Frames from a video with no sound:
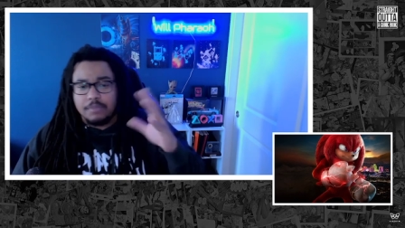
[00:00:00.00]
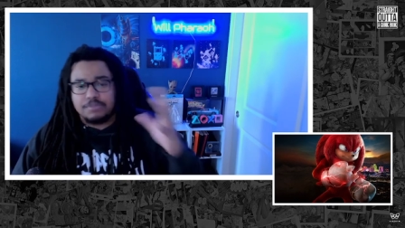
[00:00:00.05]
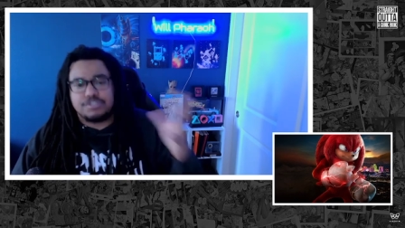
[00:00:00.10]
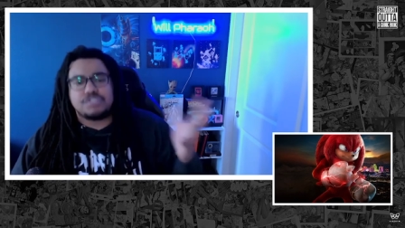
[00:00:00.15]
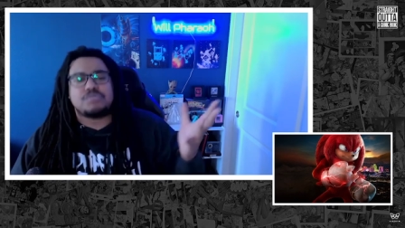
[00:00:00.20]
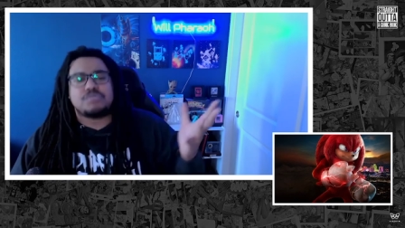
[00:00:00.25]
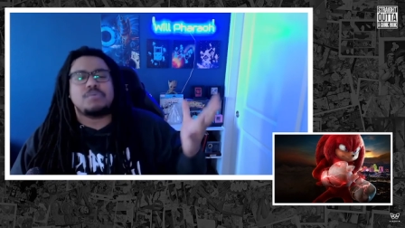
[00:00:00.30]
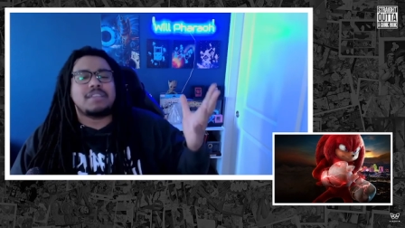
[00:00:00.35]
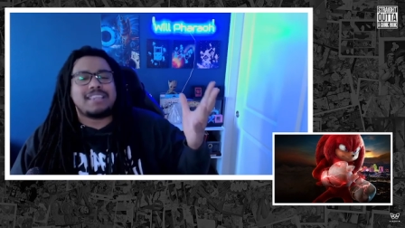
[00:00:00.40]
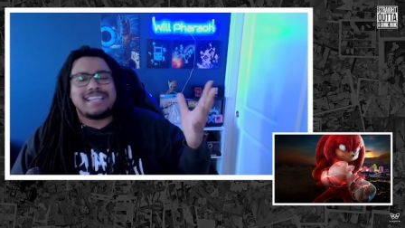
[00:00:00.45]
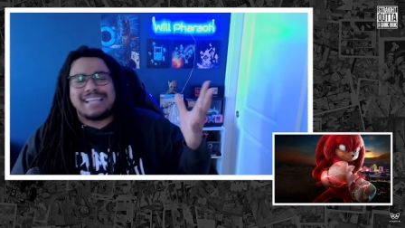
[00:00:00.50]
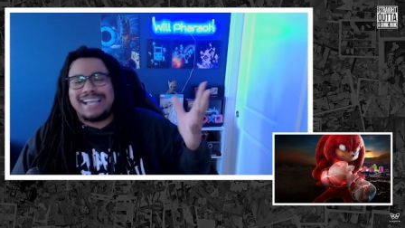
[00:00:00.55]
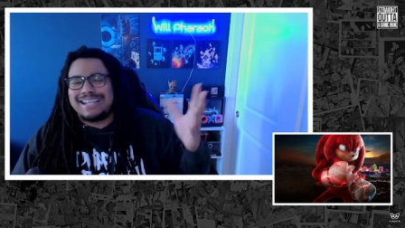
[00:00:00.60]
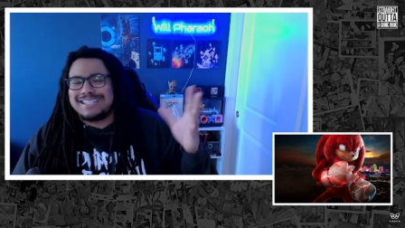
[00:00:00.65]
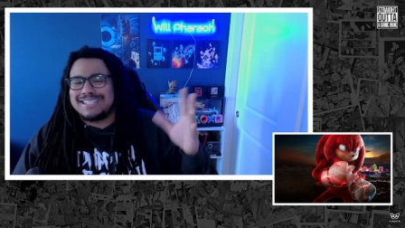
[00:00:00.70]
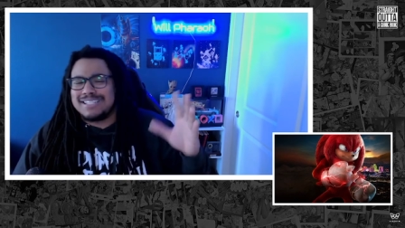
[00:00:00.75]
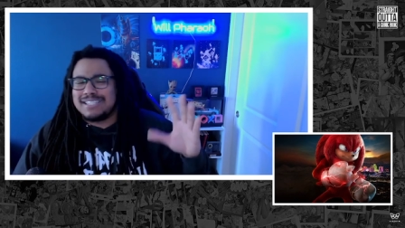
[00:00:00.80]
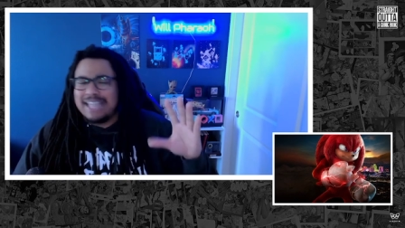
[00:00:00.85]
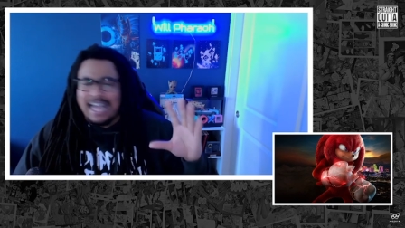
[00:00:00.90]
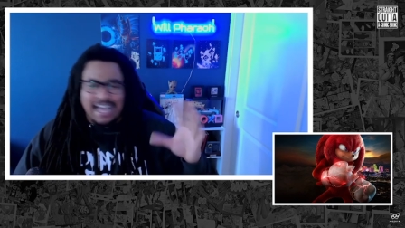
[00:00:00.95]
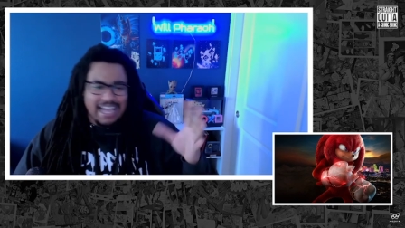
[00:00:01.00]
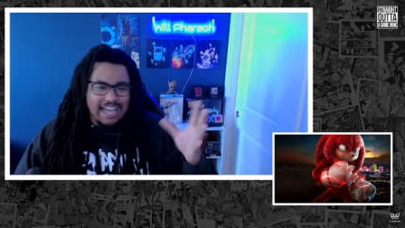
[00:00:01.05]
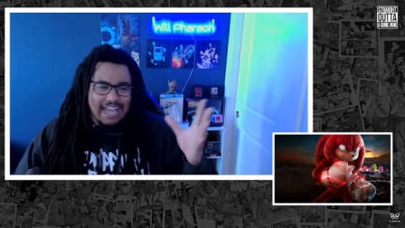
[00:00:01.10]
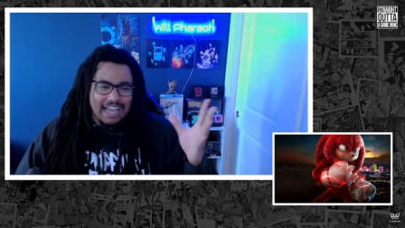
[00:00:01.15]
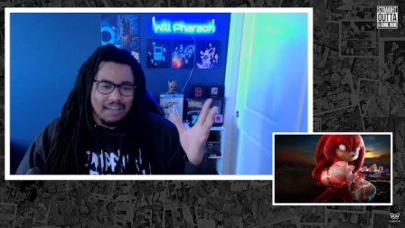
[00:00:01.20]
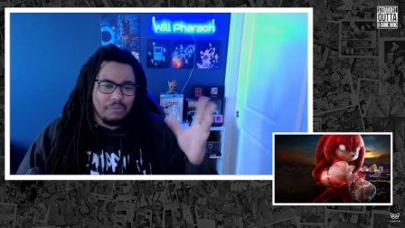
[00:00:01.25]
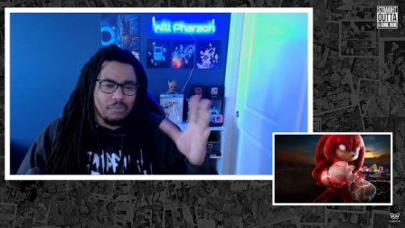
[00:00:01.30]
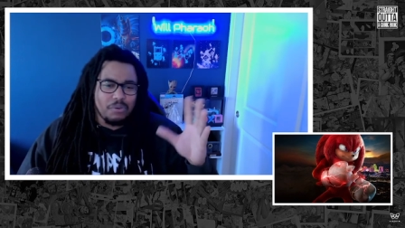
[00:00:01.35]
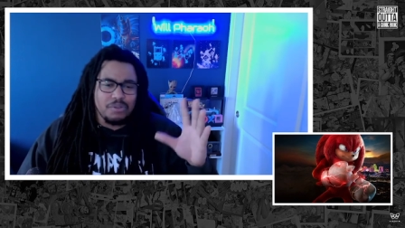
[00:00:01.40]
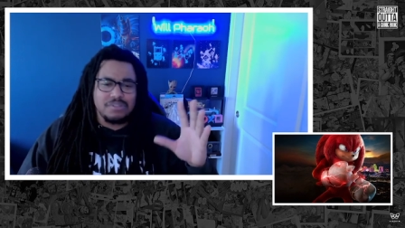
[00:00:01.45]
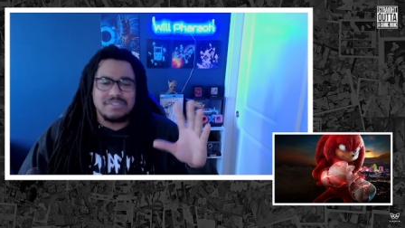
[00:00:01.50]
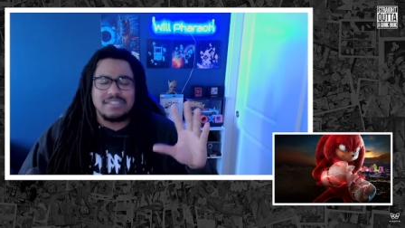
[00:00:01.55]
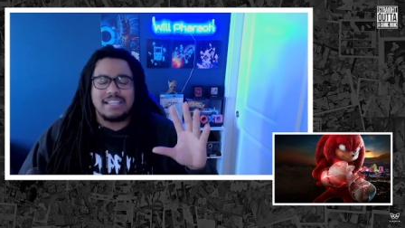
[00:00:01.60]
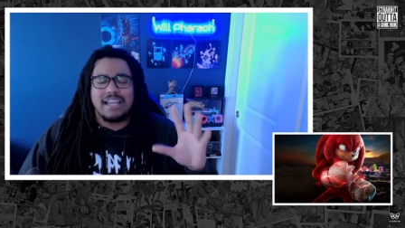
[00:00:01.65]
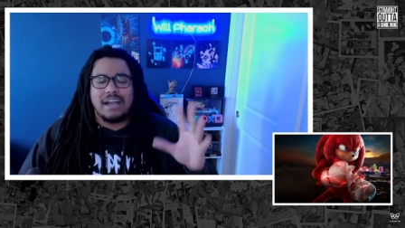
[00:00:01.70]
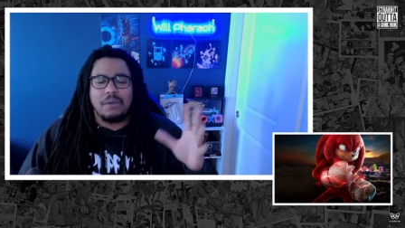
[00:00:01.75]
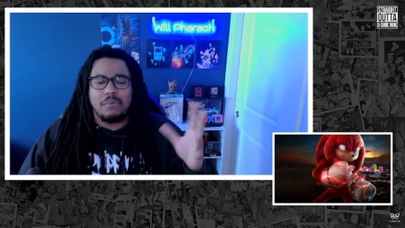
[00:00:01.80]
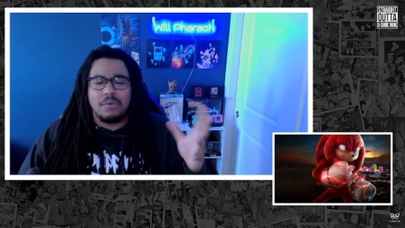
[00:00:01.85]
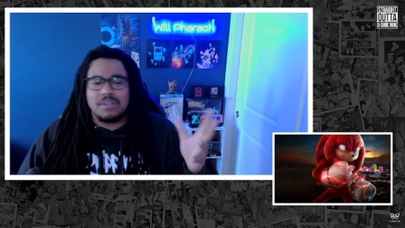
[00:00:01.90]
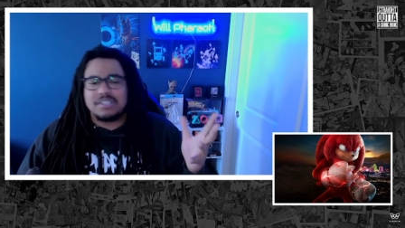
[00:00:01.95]
Just one thing I will say
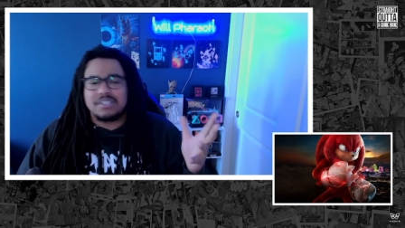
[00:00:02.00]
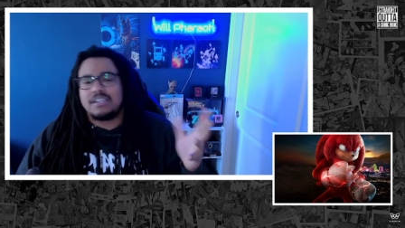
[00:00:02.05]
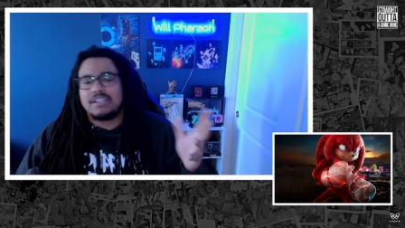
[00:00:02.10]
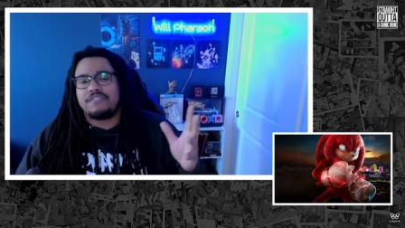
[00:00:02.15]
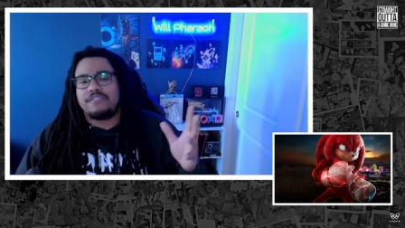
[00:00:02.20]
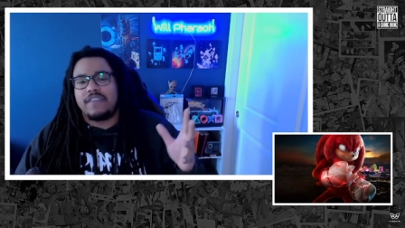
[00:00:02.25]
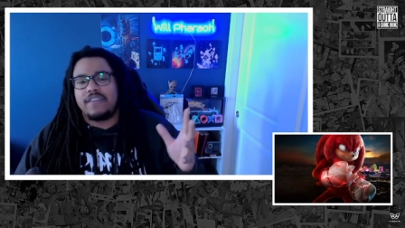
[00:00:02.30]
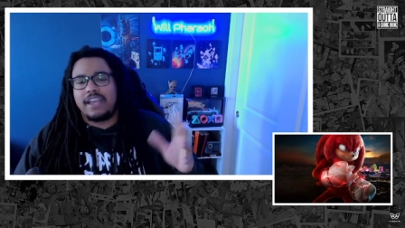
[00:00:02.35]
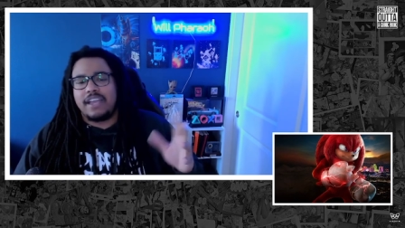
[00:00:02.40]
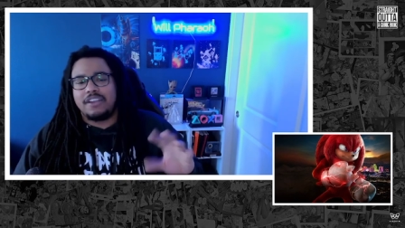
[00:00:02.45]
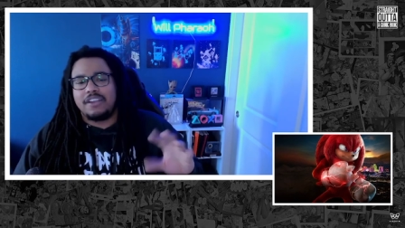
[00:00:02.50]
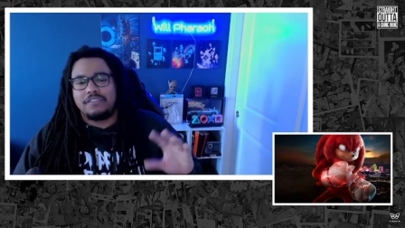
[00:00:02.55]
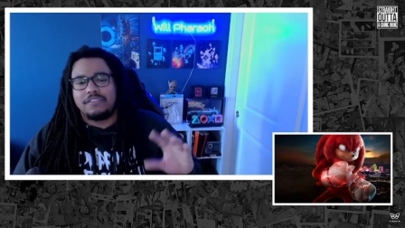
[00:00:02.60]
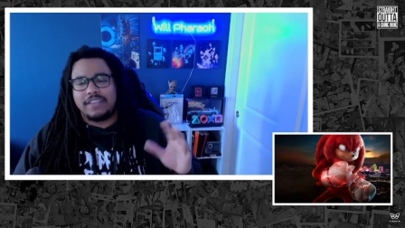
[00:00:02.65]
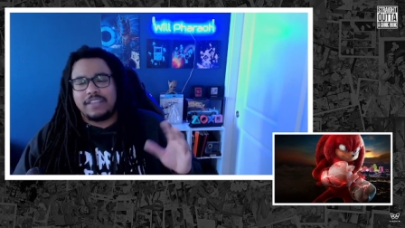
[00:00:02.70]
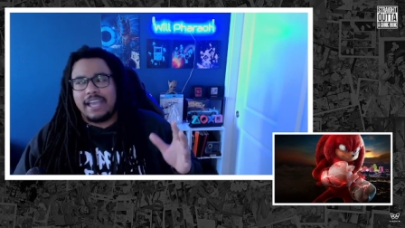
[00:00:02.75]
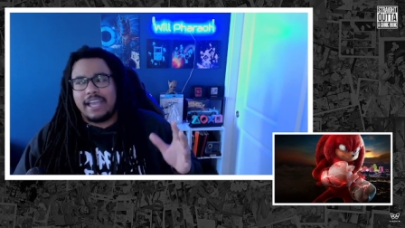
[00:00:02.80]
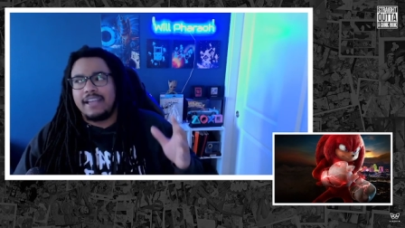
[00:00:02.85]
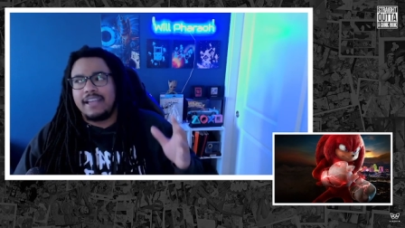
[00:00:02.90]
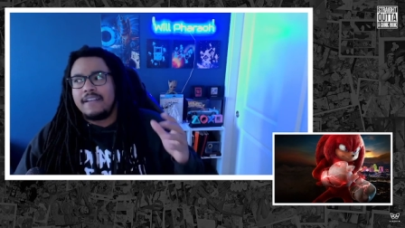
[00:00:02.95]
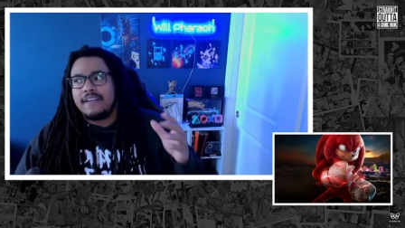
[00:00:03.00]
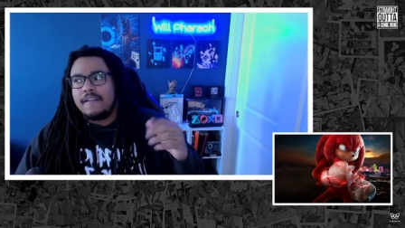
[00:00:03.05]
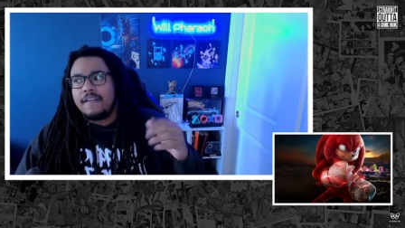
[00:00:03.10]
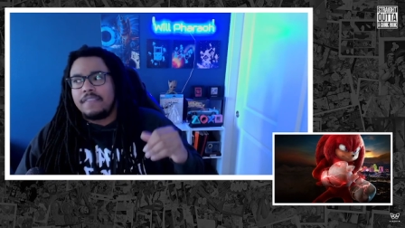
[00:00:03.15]
I wasn't a fan of that.